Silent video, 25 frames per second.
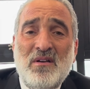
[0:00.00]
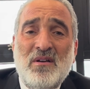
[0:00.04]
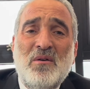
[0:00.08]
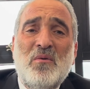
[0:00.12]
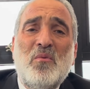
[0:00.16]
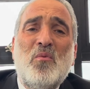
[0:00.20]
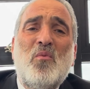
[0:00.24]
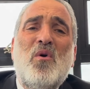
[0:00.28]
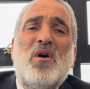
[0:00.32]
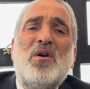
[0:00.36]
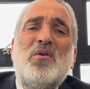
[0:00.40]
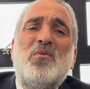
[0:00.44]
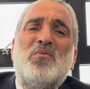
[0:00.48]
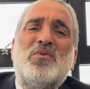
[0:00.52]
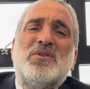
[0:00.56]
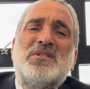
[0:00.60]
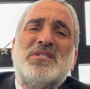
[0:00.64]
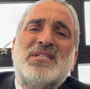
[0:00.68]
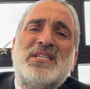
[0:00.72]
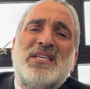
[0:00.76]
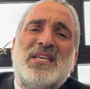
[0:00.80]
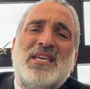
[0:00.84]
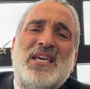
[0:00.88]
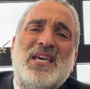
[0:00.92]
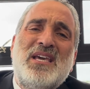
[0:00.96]
One
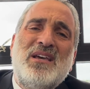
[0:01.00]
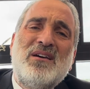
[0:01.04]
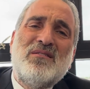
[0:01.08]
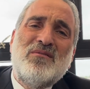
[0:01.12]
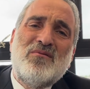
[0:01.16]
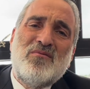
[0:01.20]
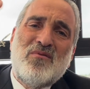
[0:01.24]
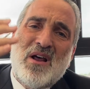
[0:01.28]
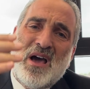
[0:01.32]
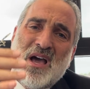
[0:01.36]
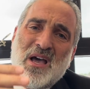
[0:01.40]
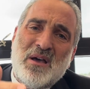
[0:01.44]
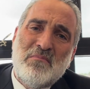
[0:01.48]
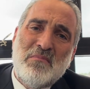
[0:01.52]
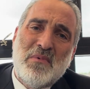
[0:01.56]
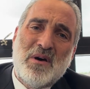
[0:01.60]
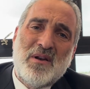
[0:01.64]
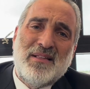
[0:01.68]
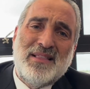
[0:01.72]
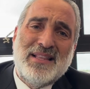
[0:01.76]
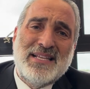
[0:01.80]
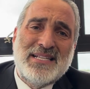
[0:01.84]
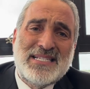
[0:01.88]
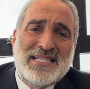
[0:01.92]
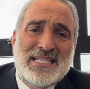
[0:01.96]
was killed, Rahman
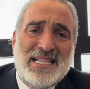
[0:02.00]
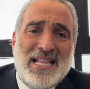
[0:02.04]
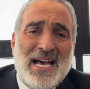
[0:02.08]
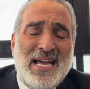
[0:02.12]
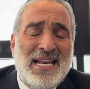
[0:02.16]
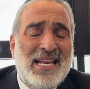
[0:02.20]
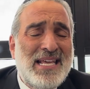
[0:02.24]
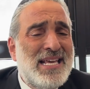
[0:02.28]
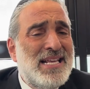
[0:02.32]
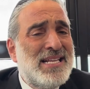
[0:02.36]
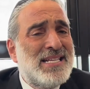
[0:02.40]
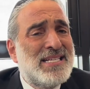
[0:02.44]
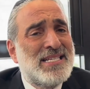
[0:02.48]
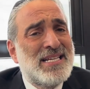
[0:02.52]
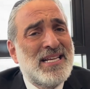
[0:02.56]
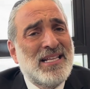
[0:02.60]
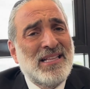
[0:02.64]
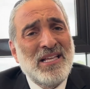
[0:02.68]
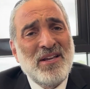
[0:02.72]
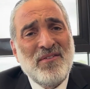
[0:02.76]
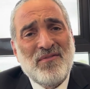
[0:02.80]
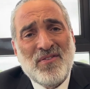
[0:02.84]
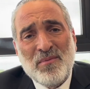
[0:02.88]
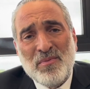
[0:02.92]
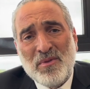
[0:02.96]
al-Islam,
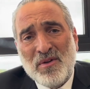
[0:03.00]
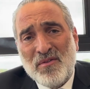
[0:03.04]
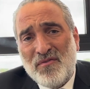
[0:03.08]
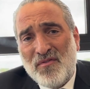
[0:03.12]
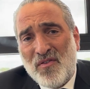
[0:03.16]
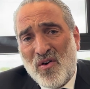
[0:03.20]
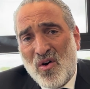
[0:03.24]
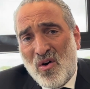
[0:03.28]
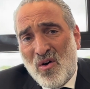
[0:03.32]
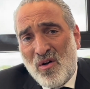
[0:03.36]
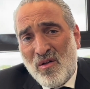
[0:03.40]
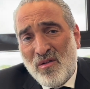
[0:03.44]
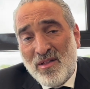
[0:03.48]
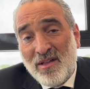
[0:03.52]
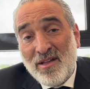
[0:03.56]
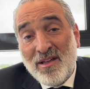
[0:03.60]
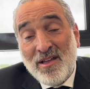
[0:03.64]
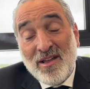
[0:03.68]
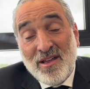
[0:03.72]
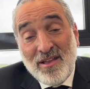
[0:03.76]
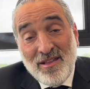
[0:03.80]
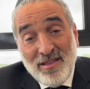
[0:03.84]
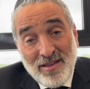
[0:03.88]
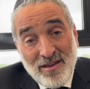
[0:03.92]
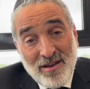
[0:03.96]
instantly from the fall.
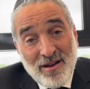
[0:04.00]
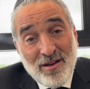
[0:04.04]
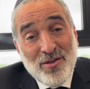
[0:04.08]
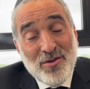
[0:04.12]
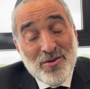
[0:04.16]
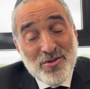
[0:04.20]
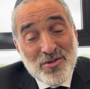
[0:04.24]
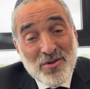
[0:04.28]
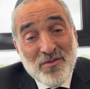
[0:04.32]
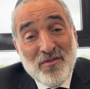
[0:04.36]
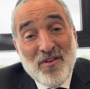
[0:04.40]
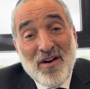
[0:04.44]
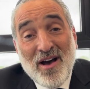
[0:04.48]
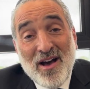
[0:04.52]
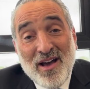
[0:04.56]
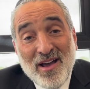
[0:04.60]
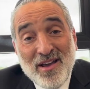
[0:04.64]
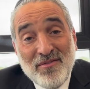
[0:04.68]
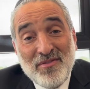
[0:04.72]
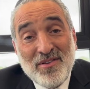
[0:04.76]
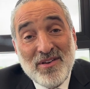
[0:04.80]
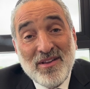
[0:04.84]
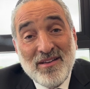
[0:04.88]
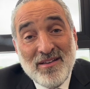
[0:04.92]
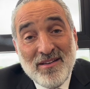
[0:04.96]
The other
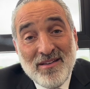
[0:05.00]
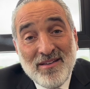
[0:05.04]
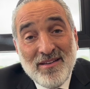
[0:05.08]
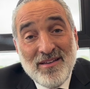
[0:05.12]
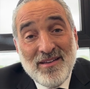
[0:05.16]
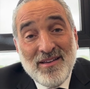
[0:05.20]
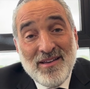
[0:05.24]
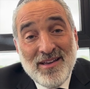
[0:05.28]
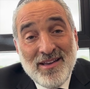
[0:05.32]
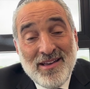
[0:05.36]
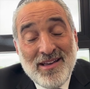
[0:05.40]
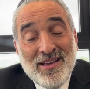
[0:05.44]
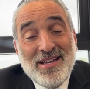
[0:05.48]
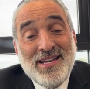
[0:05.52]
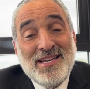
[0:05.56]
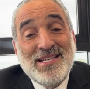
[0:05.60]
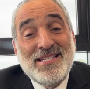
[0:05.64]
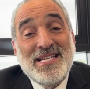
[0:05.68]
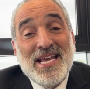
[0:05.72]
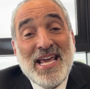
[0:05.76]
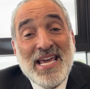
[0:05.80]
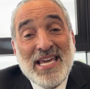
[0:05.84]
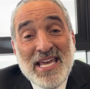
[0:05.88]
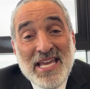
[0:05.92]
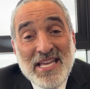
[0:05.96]
survived.
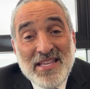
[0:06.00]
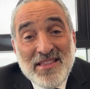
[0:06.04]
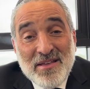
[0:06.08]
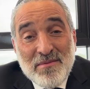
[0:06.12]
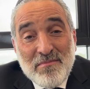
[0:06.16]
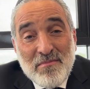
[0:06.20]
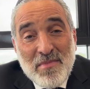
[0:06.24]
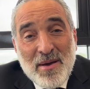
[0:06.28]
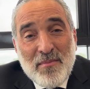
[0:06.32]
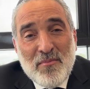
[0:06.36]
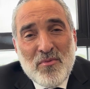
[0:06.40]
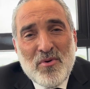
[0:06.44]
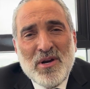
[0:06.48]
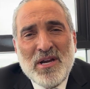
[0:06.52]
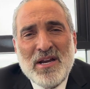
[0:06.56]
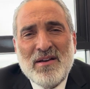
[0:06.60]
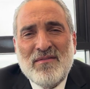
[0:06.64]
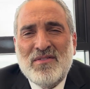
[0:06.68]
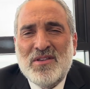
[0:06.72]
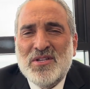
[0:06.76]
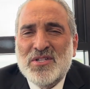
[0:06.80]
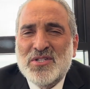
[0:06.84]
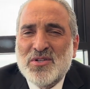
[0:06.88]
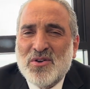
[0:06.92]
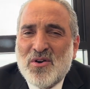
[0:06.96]
Taking the memory of
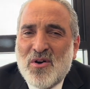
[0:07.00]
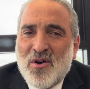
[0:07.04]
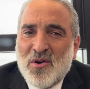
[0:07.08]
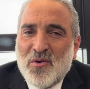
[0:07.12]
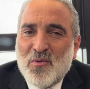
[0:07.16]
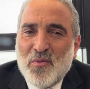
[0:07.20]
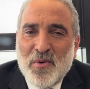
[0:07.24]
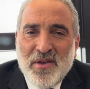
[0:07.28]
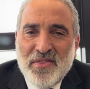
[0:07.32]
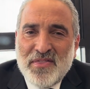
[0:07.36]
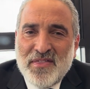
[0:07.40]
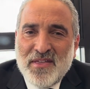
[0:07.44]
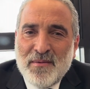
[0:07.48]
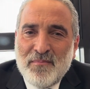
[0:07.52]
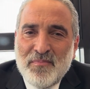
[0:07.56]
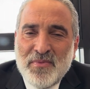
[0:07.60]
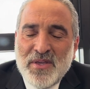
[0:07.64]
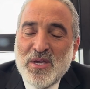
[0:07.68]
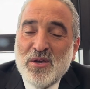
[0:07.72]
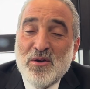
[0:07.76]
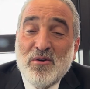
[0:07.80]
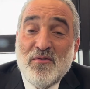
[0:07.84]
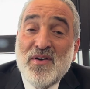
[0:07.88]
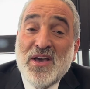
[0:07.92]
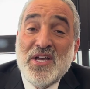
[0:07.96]
the song with him,
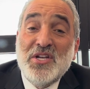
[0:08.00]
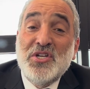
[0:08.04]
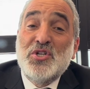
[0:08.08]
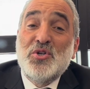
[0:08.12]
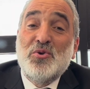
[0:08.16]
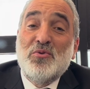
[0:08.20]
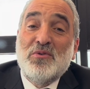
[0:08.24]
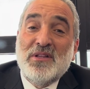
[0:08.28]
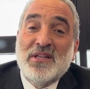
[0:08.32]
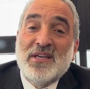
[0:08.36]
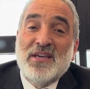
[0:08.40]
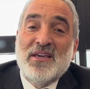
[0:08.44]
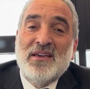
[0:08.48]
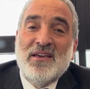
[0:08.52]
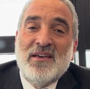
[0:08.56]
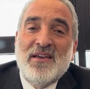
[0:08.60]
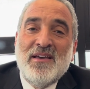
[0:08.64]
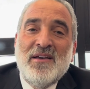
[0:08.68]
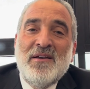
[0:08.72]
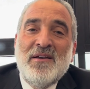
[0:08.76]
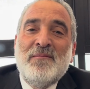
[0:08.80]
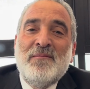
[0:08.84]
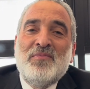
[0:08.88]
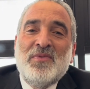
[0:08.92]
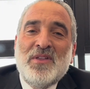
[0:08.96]
he eventually
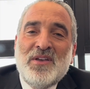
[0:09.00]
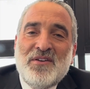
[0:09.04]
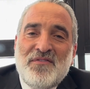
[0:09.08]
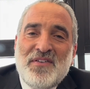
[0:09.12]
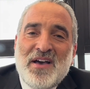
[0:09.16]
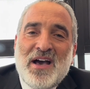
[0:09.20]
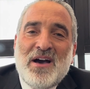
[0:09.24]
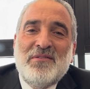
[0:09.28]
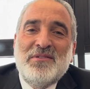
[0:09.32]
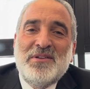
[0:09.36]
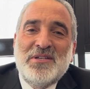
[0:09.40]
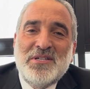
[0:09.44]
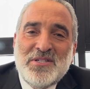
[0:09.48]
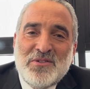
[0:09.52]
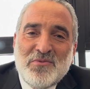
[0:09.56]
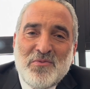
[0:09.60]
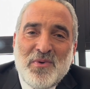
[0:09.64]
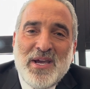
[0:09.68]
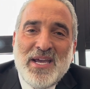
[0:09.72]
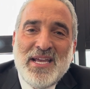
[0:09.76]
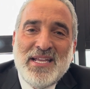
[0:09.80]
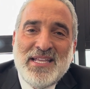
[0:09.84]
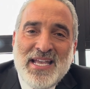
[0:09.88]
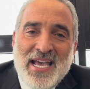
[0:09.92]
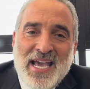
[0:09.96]
found his
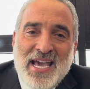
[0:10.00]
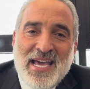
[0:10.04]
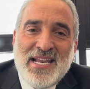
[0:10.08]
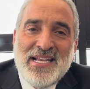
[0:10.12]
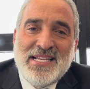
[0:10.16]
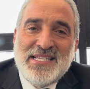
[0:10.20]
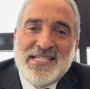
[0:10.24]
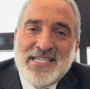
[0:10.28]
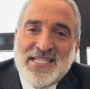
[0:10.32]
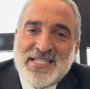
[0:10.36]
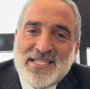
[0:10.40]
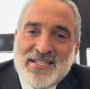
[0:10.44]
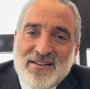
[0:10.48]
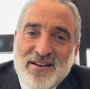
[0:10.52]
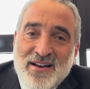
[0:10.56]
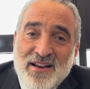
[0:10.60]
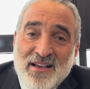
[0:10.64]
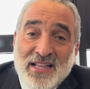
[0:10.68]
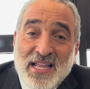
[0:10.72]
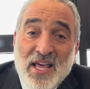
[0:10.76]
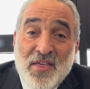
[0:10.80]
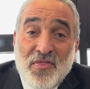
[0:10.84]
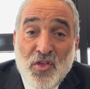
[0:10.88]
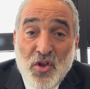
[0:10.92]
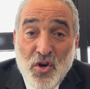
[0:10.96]
way to Eretz
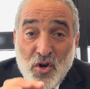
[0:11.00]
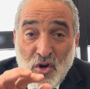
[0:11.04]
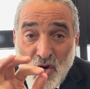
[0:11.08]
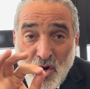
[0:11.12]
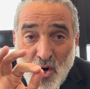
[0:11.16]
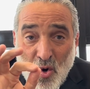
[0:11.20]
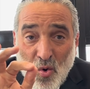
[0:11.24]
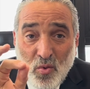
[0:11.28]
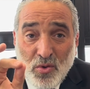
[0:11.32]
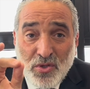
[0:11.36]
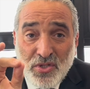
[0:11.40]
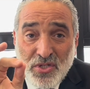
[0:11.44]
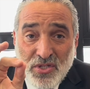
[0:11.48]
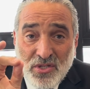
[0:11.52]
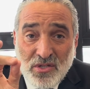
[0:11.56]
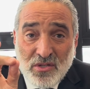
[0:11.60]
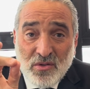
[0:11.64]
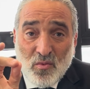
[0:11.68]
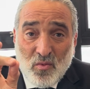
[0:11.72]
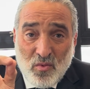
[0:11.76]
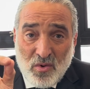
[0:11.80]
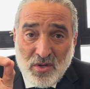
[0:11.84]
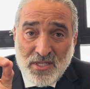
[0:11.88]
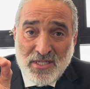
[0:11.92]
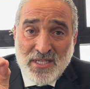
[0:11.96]
Yisrael, and the notes
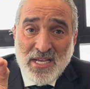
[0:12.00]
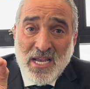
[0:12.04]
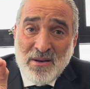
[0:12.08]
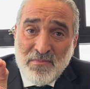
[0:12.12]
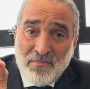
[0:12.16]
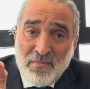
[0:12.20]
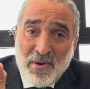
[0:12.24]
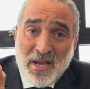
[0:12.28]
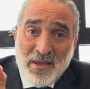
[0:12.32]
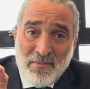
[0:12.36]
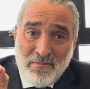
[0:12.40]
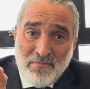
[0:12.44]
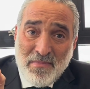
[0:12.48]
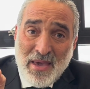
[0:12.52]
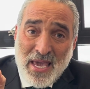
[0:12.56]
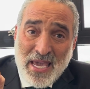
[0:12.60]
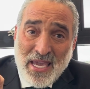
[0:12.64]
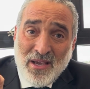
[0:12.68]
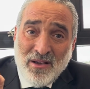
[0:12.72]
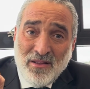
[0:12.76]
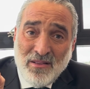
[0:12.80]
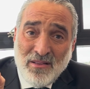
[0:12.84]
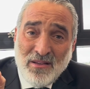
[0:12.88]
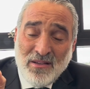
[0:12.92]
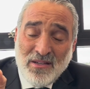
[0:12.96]
were sent by
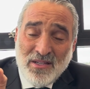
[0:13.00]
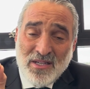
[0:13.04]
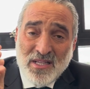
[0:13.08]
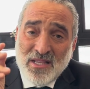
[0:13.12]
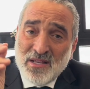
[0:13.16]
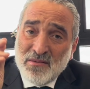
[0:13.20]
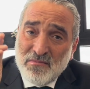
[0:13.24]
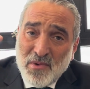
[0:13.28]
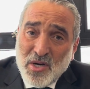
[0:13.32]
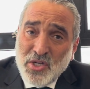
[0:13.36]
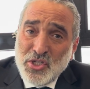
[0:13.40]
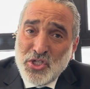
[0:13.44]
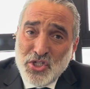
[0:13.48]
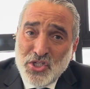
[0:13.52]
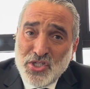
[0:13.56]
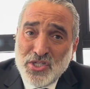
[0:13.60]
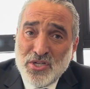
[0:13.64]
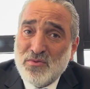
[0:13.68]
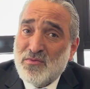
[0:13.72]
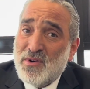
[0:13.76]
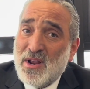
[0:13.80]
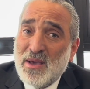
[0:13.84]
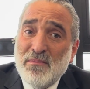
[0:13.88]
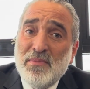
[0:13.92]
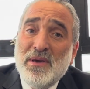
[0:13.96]
mail to the
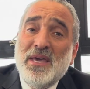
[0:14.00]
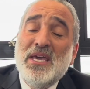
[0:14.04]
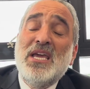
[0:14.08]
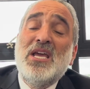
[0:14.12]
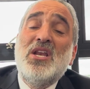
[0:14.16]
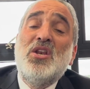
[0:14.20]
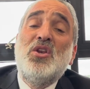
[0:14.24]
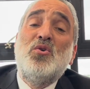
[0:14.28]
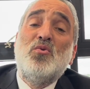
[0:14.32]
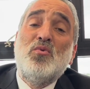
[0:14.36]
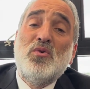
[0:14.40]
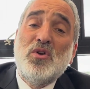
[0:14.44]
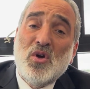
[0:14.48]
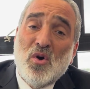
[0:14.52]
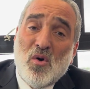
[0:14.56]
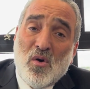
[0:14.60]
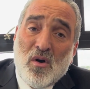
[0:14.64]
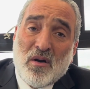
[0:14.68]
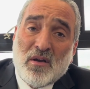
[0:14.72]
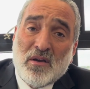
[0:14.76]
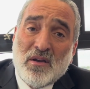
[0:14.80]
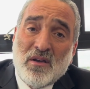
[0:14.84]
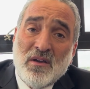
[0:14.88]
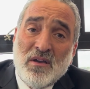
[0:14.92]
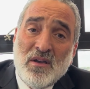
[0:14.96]
Mozhitzer Rebbe in New
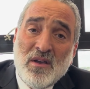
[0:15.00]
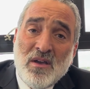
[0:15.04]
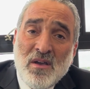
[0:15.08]
York.